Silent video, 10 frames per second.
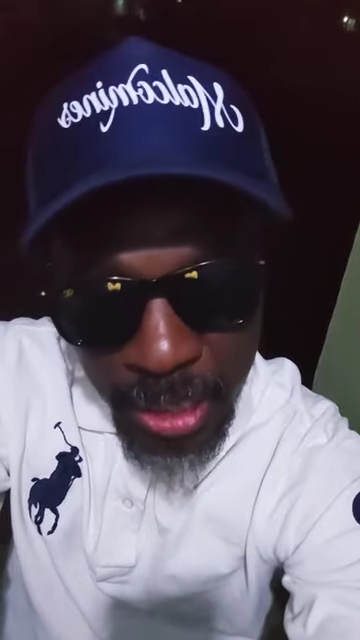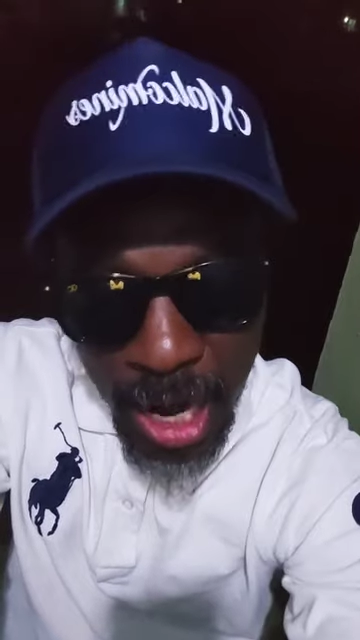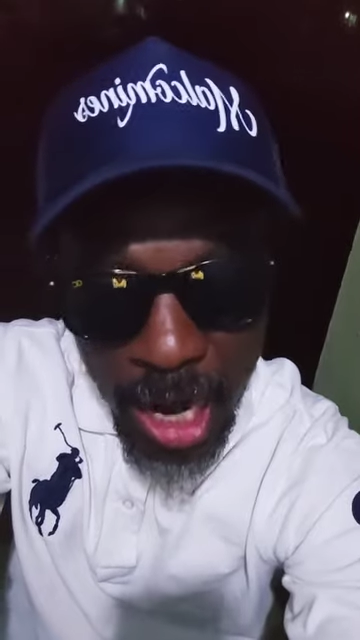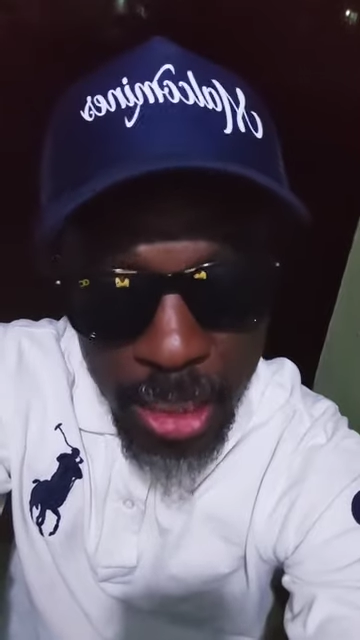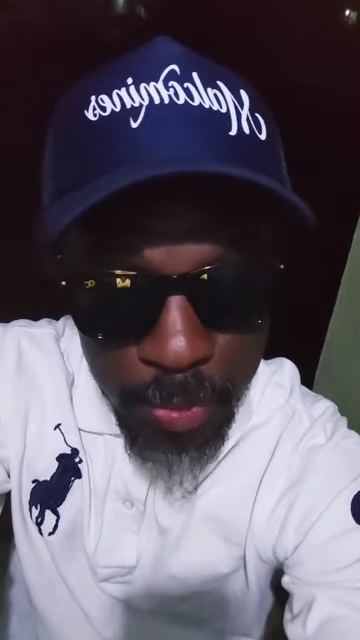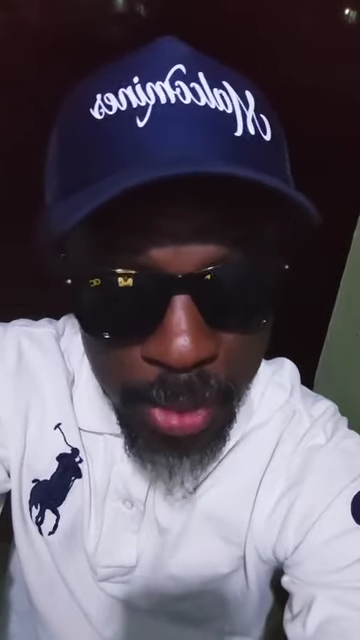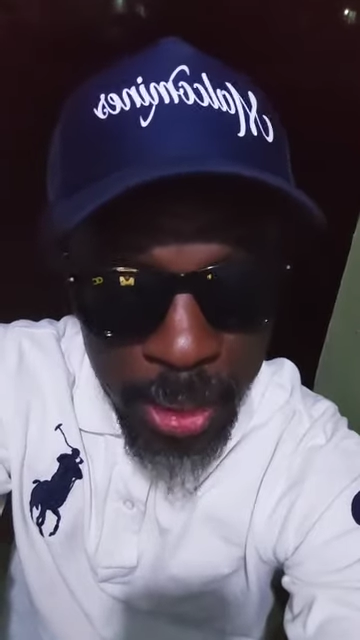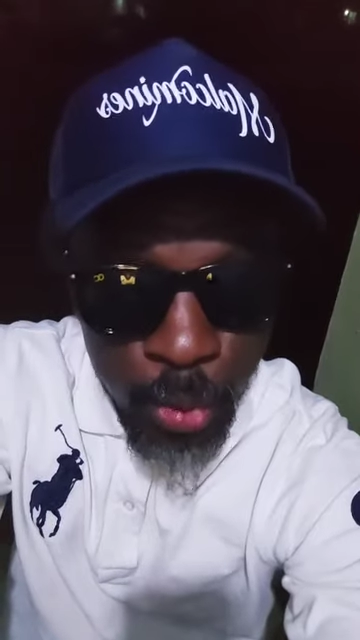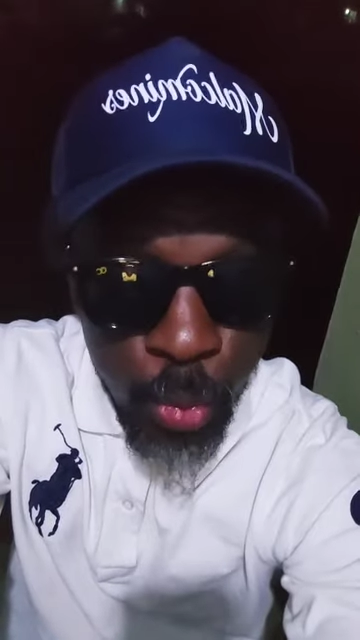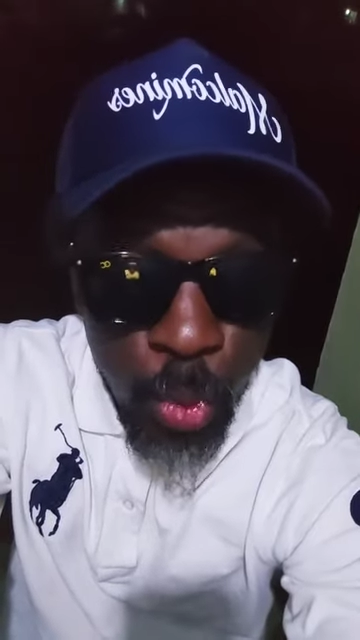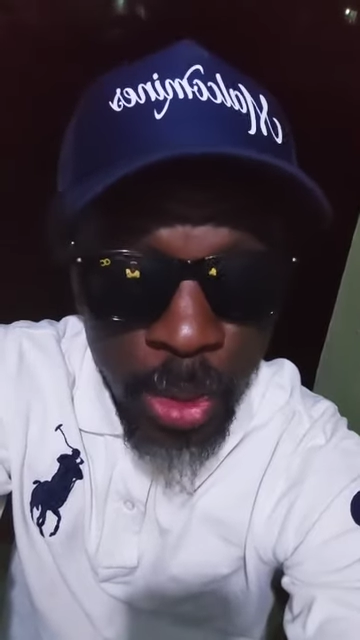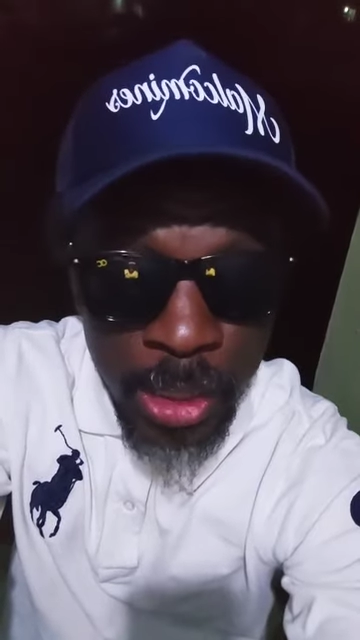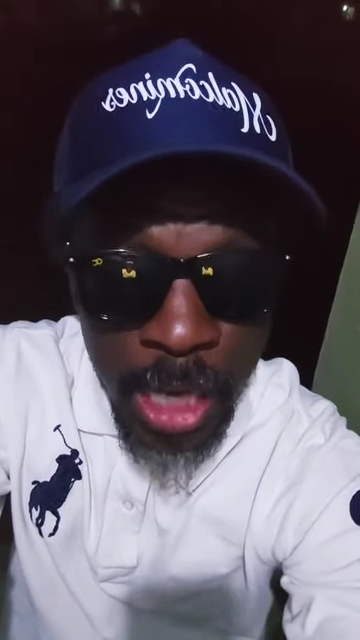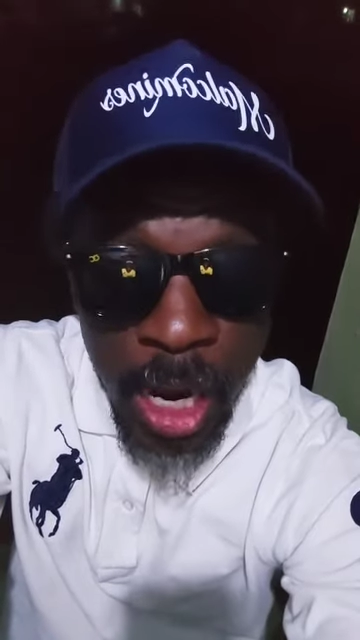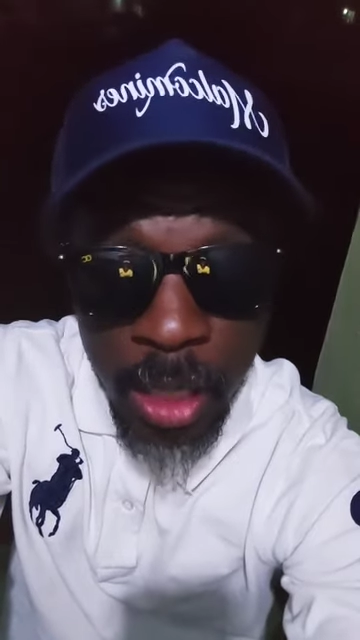I remain the one
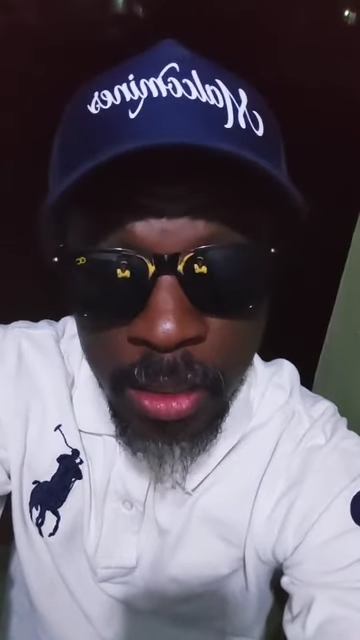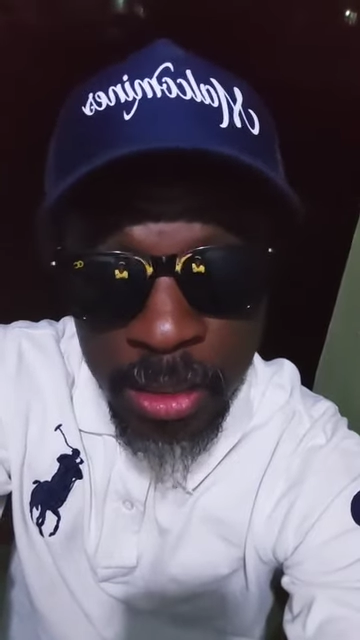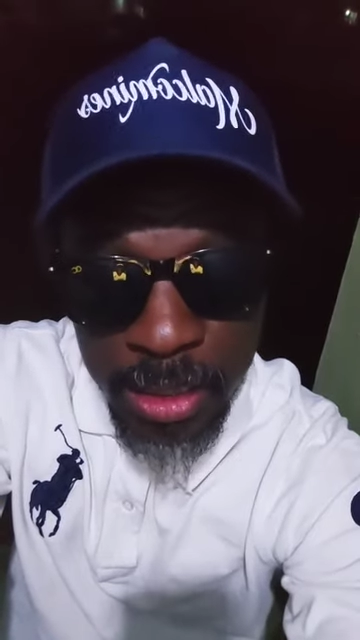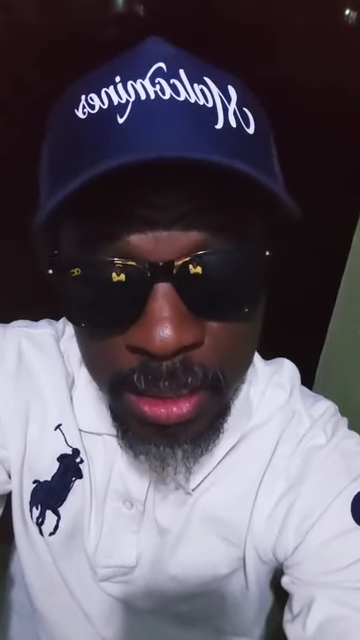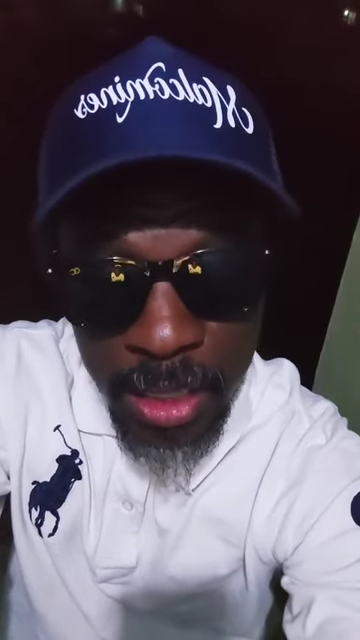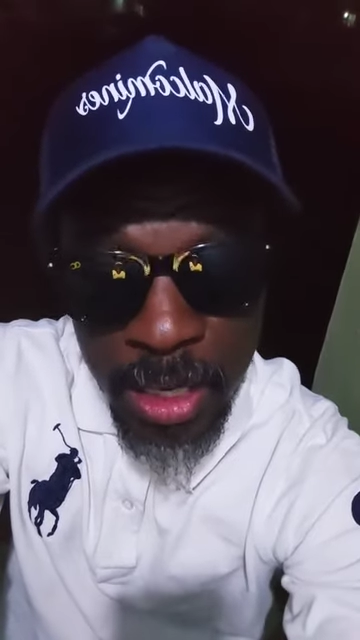and only,